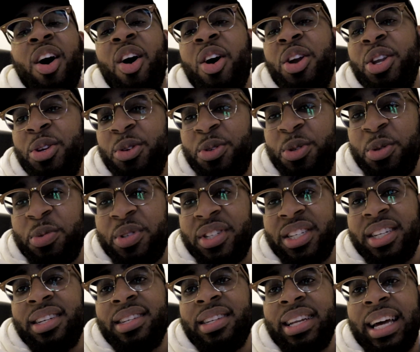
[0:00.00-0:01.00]
all the YouTube
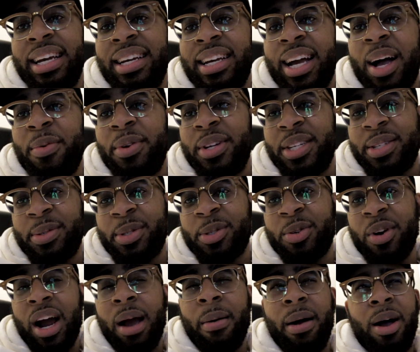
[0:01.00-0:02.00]
shit. Like, comment, and
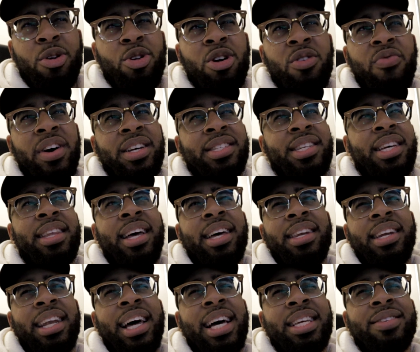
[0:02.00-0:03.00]
subscribe. I don't know if I said that
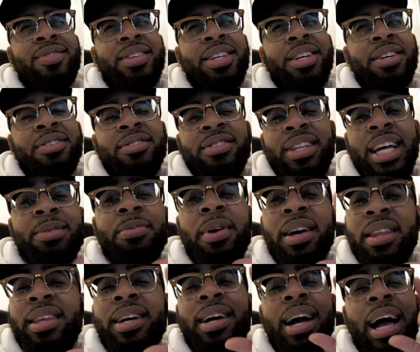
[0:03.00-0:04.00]
in the last video. That's
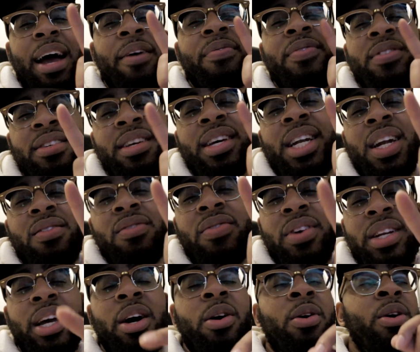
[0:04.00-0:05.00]
my thing. I have to say it every
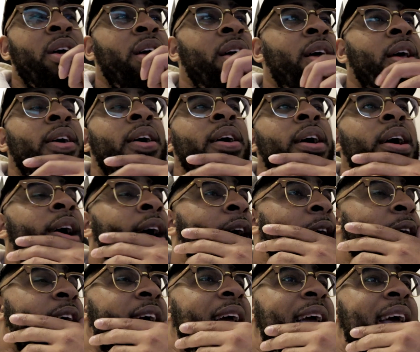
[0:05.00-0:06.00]
video.
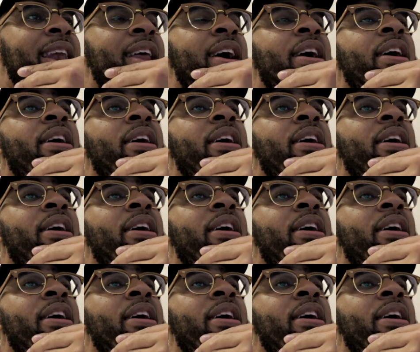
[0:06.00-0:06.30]
And